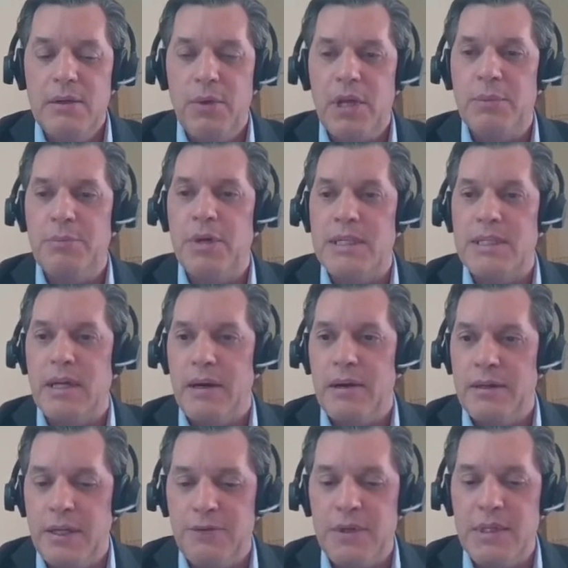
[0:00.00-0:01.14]
we can put aside our
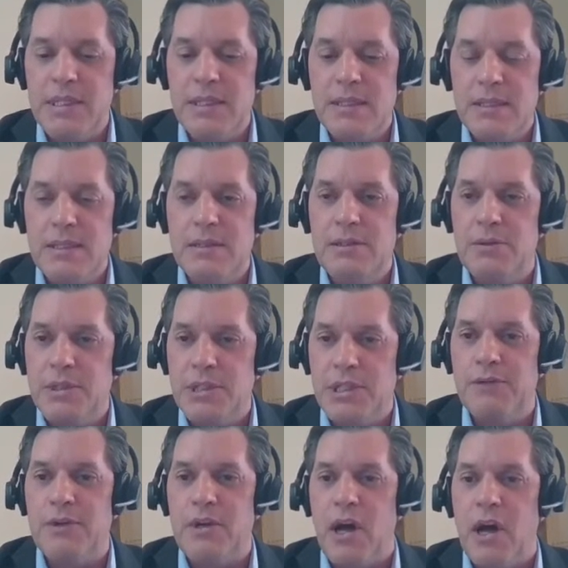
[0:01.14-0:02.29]
differences to
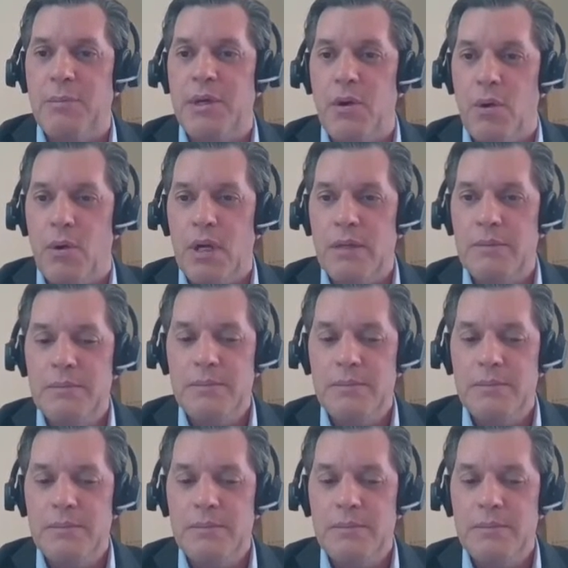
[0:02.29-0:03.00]
achieve a common goal.